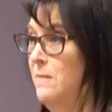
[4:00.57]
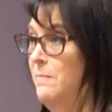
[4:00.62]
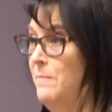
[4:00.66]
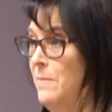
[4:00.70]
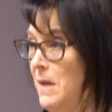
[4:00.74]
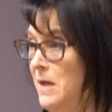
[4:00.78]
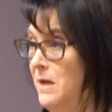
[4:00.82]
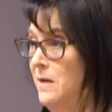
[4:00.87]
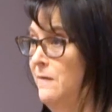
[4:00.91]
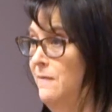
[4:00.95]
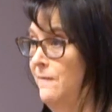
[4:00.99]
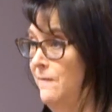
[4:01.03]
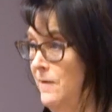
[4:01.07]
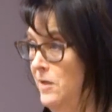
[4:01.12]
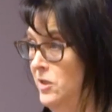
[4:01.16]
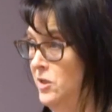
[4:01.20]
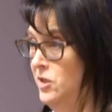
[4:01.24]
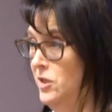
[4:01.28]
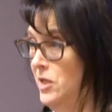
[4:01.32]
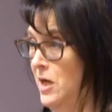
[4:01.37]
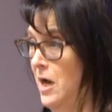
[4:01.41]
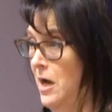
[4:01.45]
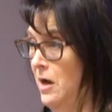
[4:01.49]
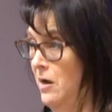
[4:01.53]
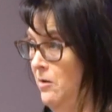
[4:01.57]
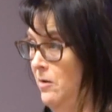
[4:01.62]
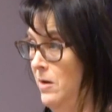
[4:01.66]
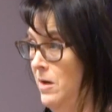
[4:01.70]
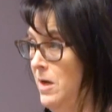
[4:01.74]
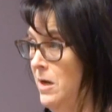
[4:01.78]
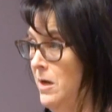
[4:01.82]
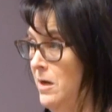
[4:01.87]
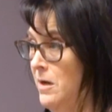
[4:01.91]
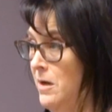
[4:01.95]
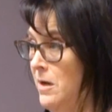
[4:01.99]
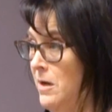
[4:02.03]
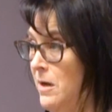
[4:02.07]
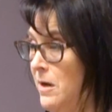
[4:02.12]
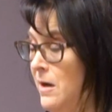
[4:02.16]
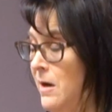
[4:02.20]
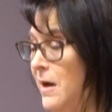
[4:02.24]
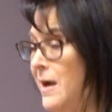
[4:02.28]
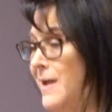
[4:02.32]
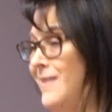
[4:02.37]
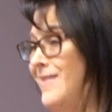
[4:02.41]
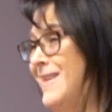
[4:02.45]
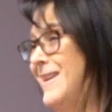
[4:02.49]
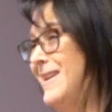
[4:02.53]
beneficiary.
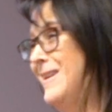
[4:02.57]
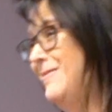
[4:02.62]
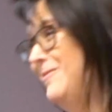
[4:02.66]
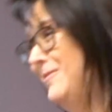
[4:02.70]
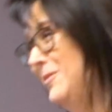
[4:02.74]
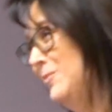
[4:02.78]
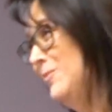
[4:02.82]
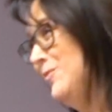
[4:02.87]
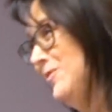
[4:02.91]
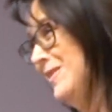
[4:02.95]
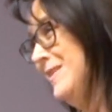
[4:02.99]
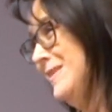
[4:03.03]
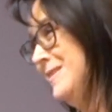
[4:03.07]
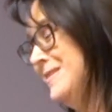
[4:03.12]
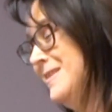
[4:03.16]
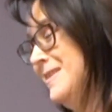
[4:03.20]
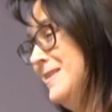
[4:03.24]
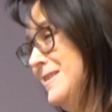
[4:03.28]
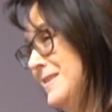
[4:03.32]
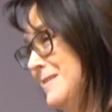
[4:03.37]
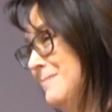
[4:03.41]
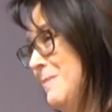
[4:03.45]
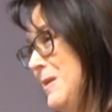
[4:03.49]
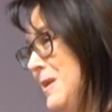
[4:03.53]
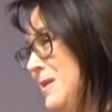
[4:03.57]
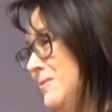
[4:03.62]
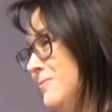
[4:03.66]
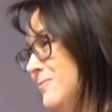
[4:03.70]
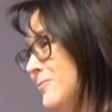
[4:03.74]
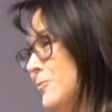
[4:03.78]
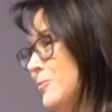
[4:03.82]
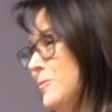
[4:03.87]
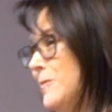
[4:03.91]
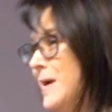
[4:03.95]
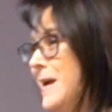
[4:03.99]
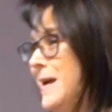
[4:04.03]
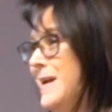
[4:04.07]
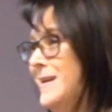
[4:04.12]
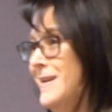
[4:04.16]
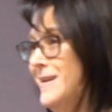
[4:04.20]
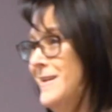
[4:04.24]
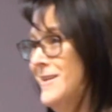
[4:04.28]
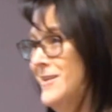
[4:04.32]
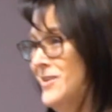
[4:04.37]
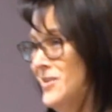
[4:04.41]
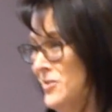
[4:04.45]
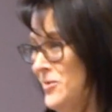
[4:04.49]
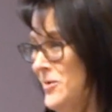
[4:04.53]
And then if you've listened to me, you've created
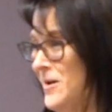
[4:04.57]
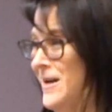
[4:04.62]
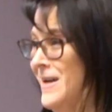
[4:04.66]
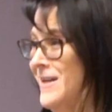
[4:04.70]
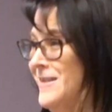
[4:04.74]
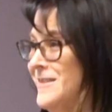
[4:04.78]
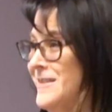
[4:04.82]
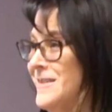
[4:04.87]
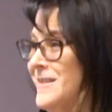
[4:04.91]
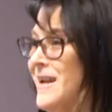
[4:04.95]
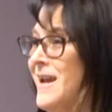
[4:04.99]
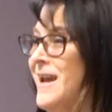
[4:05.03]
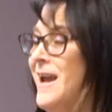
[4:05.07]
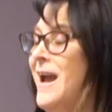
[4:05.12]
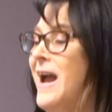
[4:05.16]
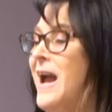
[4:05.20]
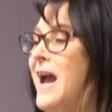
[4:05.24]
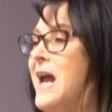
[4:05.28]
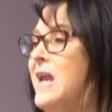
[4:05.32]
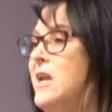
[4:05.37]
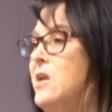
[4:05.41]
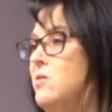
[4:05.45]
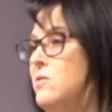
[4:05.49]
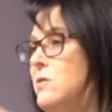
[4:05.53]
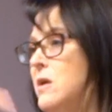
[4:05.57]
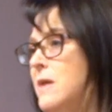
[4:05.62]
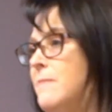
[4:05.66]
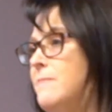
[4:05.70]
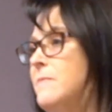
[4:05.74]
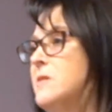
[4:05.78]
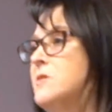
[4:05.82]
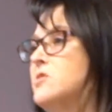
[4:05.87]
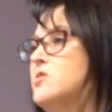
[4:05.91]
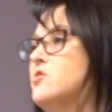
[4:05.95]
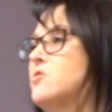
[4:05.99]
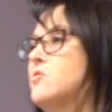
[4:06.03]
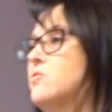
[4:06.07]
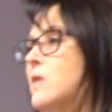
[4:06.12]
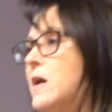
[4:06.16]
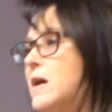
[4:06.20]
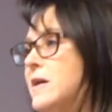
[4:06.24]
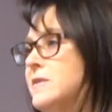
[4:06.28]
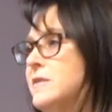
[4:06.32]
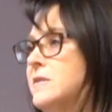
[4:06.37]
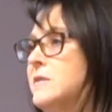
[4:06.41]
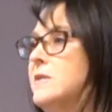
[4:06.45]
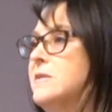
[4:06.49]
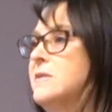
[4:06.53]
a trust and you name the
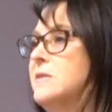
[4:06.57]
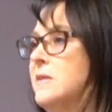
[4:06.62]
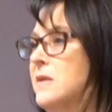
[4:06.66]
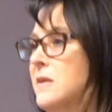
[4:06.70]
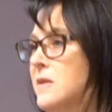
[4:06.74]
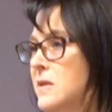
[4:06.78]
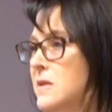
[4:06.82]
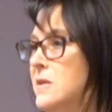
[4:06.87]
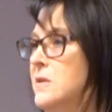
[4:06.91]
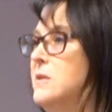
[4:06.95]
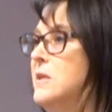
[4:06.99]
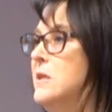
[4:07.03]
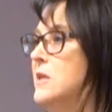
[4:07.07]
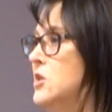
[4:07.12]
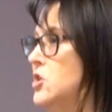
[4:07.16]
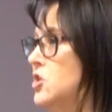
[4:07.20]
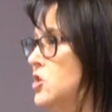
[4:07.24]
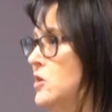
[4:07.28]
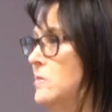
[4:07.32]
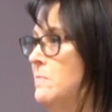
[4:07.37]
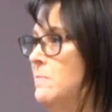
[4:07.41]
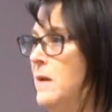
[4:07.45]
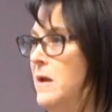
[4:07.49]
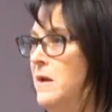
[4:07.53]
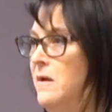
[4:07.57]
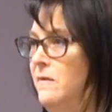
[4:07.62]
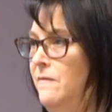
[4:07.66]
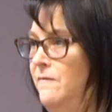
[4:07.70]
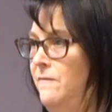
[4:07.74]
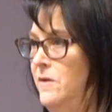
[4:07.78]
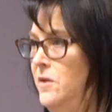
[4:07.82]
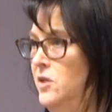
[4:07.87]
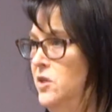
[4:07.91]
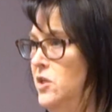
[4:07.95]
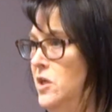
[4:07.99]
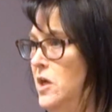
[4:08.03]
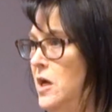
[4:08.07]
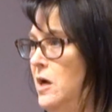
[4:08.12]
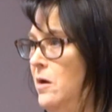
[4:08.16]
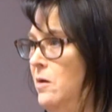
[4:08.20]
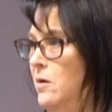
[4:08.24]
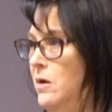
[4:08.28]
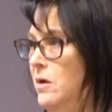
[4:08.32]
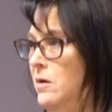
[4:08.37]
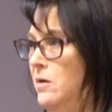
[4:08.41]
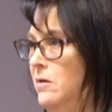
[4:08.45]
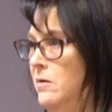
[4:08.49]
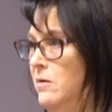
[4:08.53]
trust as the contingent
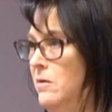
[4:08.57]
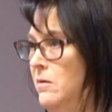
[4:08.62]
beneficiary.